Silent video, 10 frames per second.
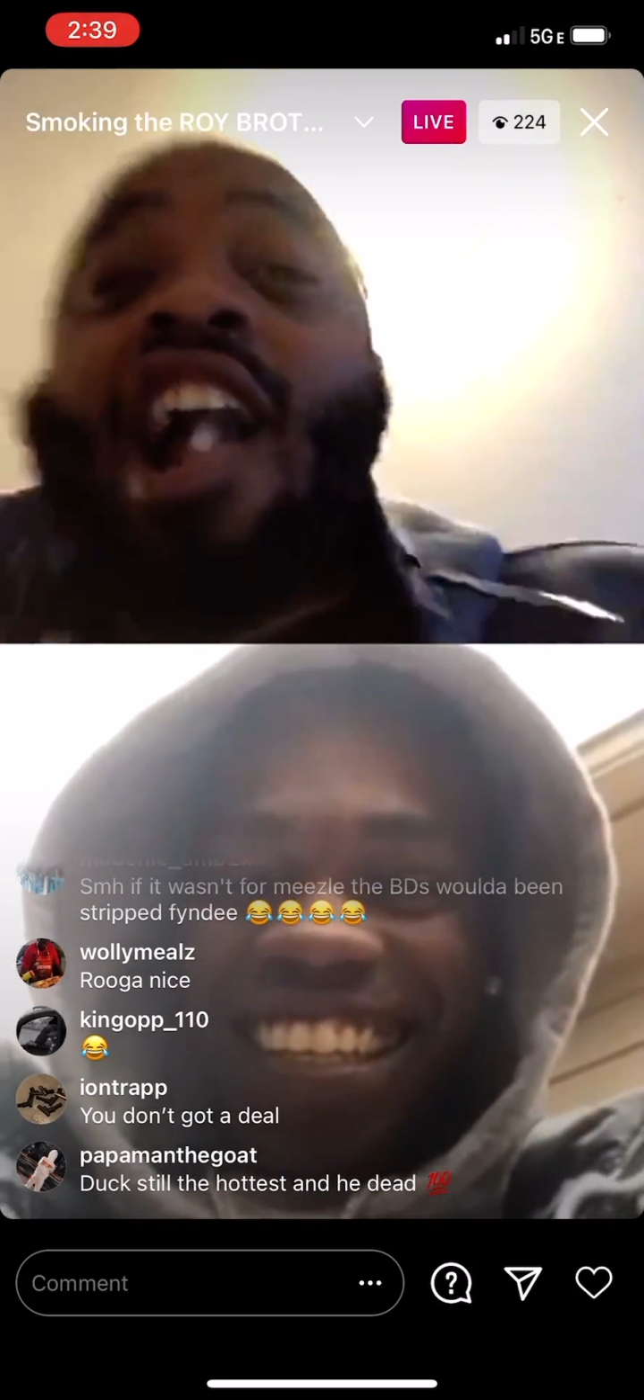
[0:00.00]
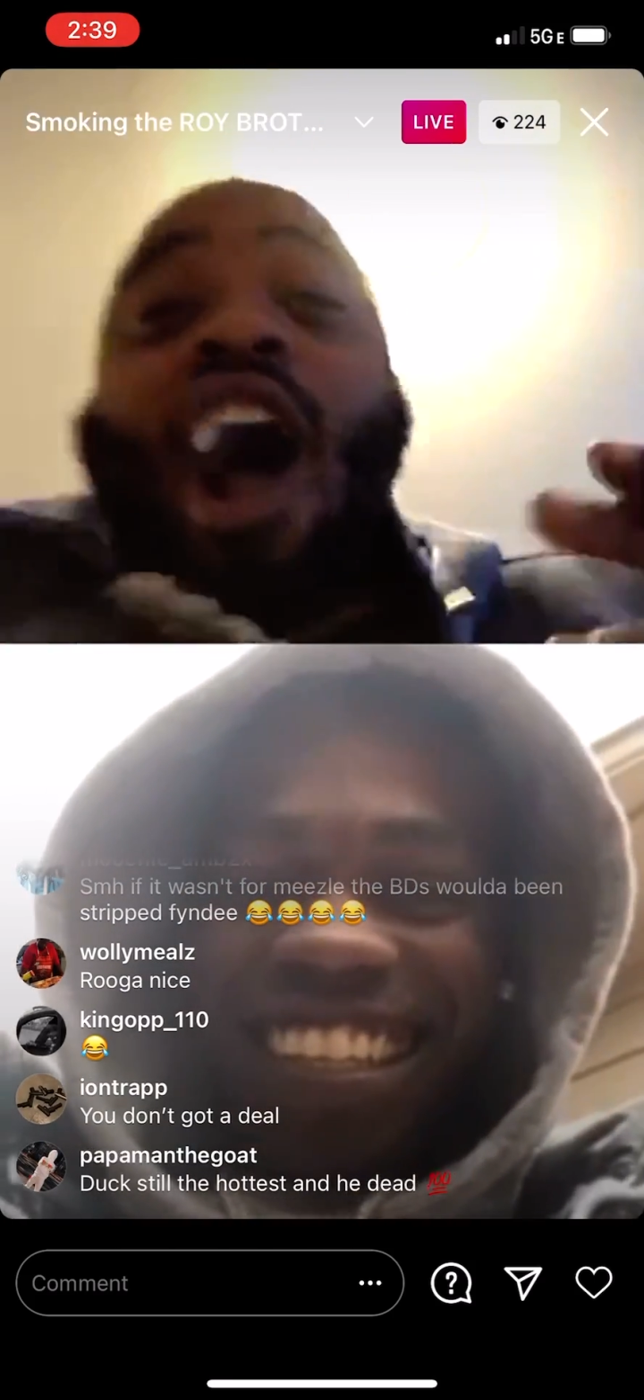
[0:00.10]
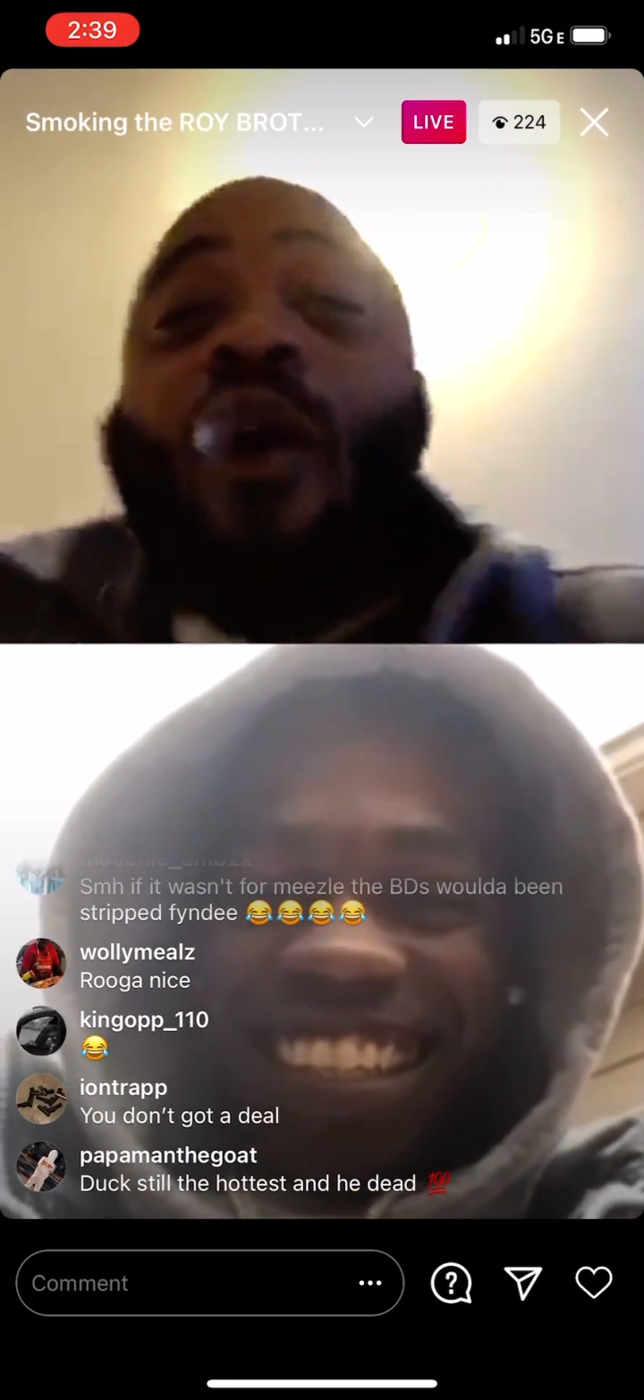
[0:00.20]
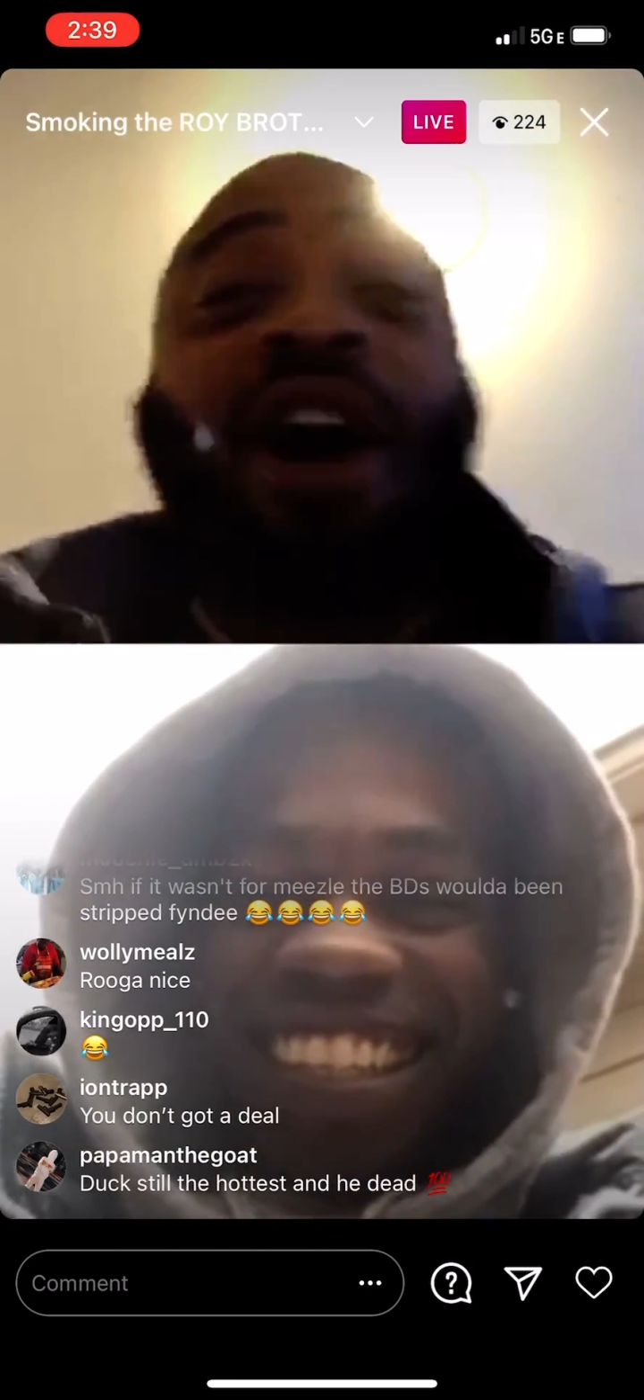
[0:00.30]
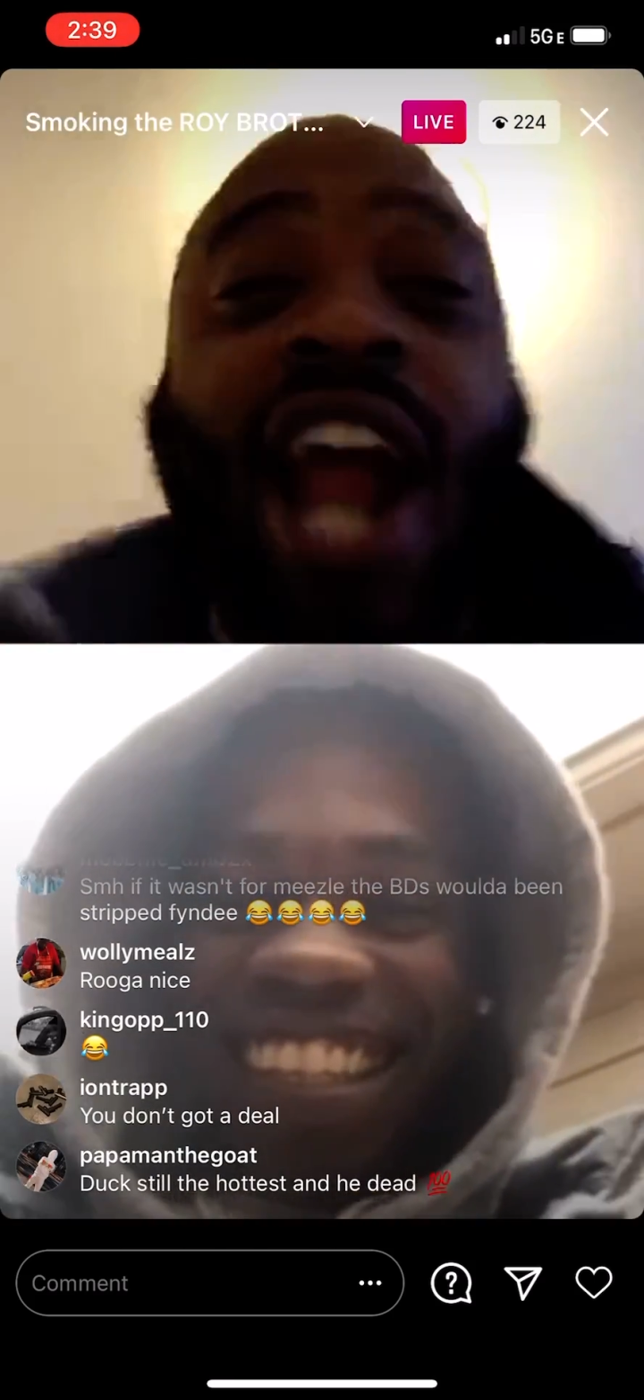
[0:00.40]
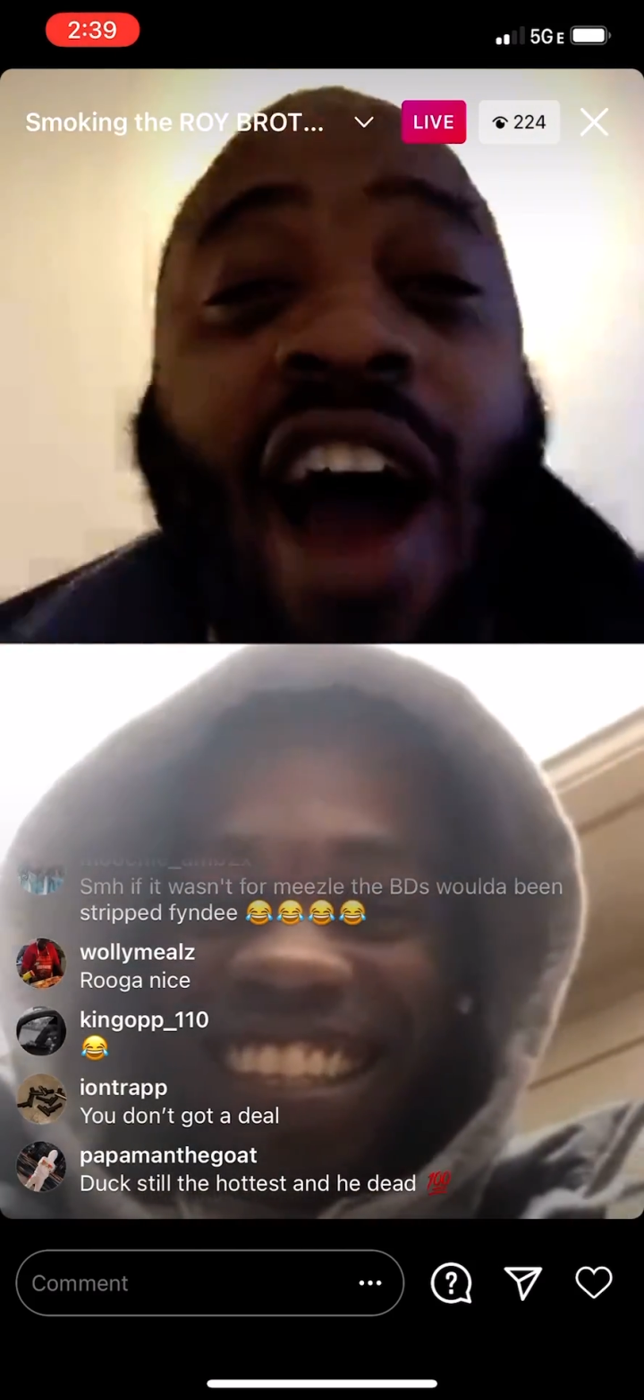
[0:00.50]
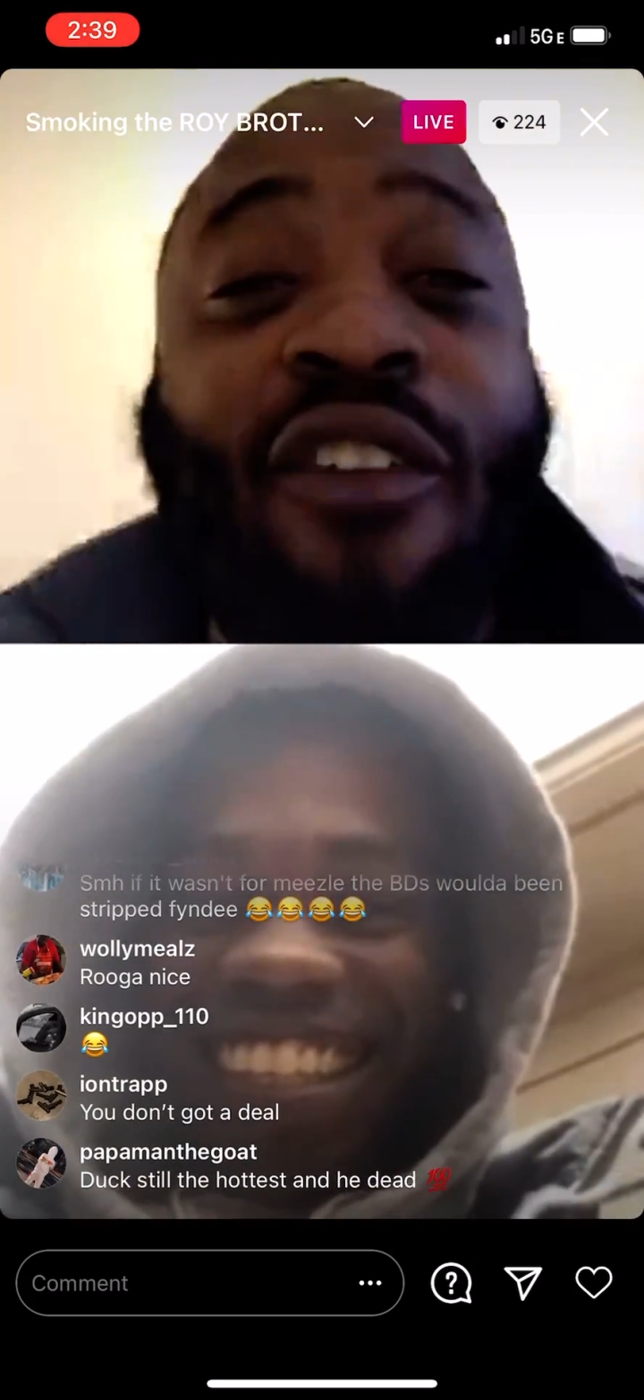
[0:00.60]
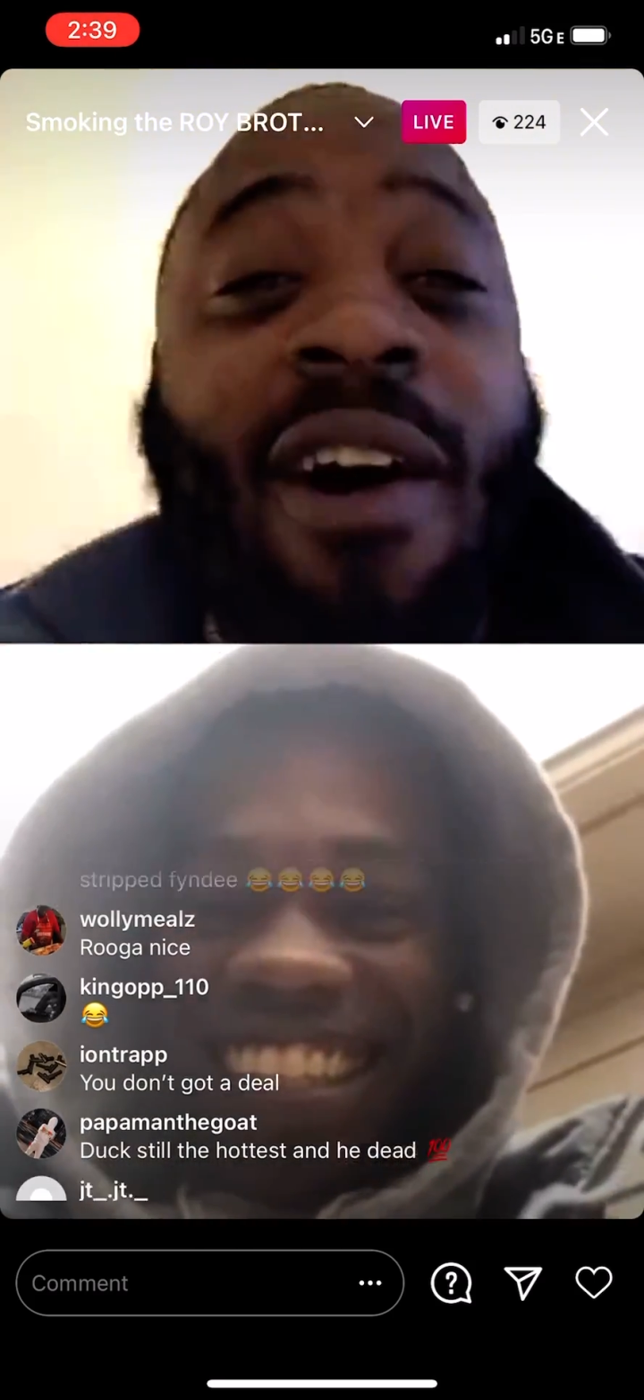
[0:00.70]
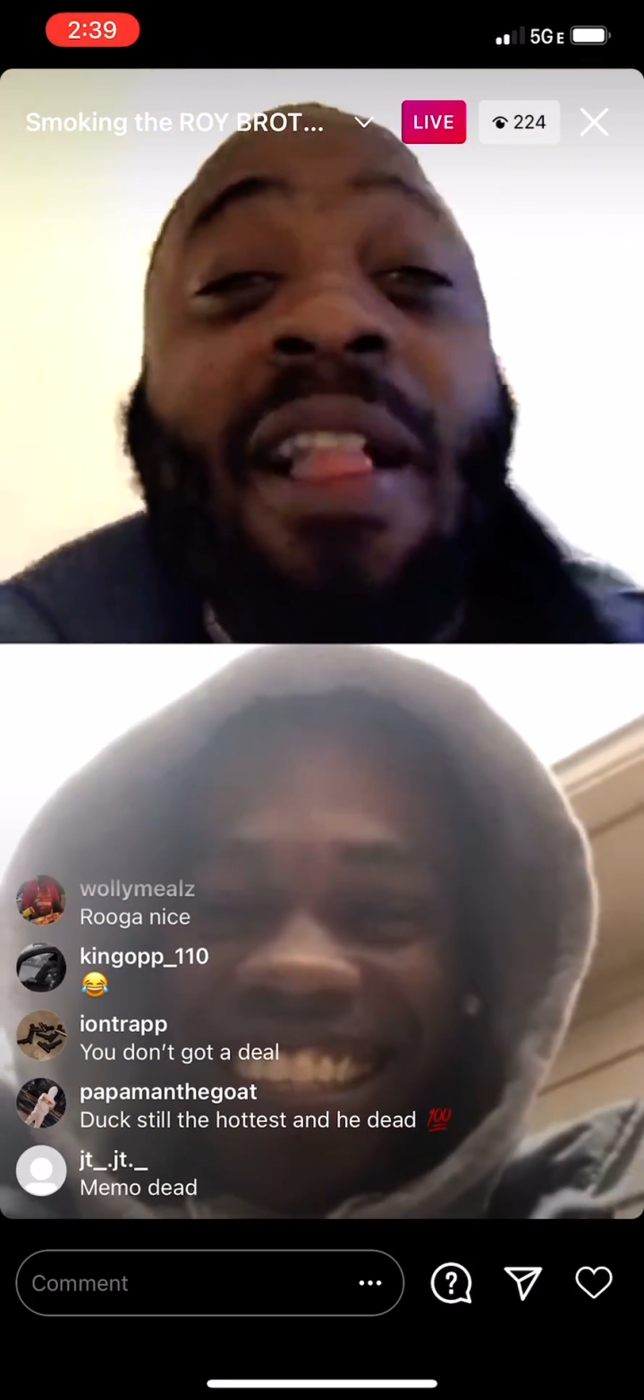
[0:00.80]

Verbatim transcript: or whatever.